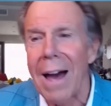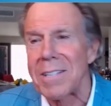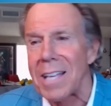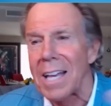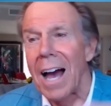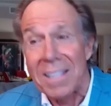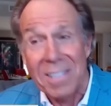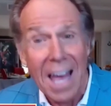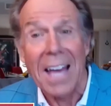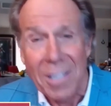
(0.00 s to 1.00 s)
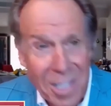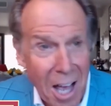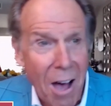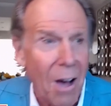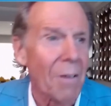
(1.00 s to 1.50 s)
I sang a
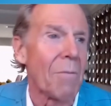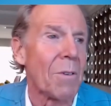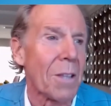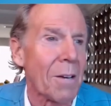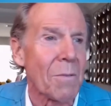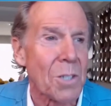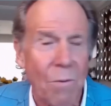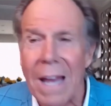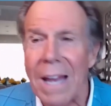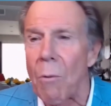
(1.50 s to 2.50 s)
song, everything was great.